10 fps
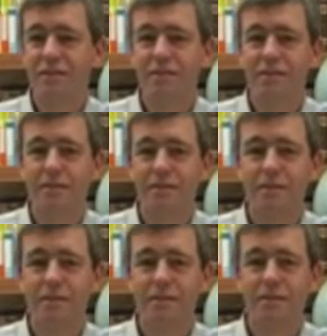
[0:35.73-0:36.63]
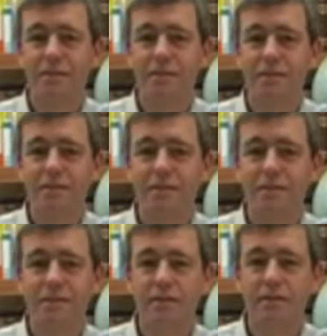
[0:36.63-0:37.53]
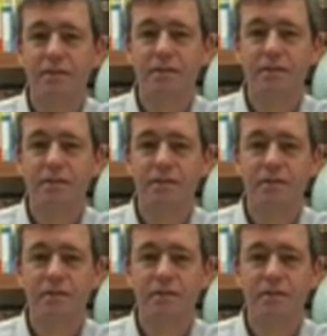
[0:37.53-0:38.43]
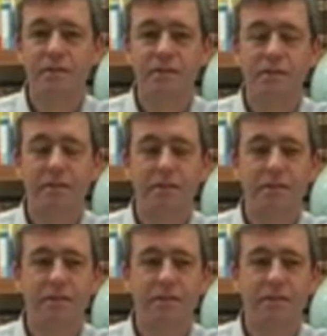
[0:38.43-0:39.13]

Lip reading: (silence)